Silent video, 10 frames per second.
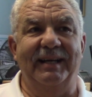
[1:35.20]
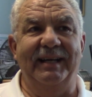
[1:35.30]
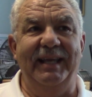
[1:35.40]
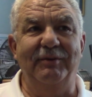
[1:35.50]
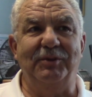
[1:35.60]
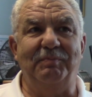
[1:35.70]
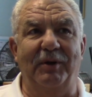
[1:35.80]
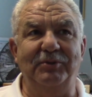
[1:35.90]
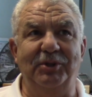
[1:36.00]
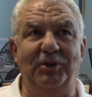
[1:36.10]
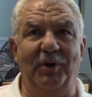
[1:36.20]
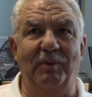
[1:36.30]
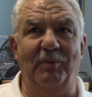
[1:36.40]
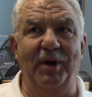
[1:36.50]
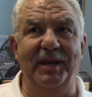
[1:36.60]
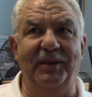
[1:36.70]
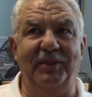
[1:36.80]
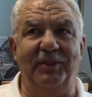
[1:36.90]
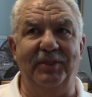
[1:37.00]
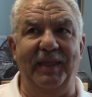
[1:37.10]
He was supposed to show up one
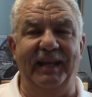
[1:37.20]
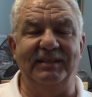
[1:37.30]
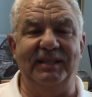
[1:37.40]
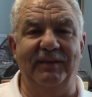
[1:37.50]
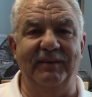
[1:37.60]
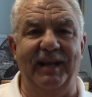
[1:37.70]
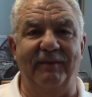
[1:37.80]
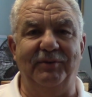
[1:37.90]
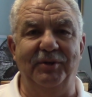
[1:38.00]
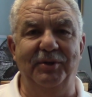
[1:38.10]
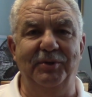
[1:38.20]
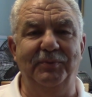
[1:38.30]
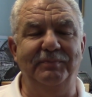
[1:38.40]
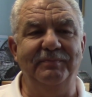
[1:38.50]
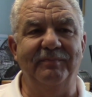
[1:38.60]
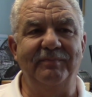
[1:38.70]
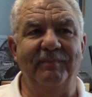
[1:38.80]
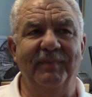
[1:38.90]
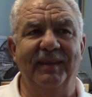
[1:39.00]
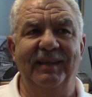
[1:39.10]
Thanksgiving afternoon.
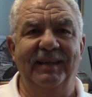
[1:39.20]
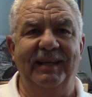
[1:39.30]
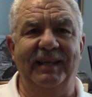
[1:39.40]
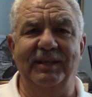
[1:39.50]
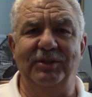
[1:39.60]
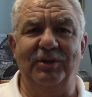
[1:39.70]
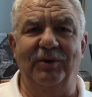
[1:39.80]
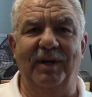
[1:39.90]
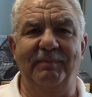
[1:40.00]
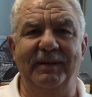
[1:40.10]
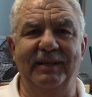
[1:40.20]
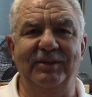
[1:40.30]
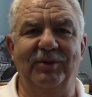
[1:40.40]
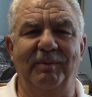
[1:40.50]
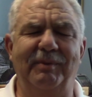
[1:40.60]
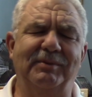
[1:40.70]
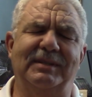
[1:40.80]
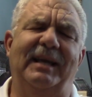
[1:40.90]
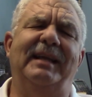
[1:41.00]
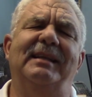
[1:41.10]
He didn't show up. He was
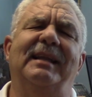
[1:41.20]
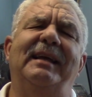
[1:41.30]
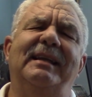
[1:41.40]
late.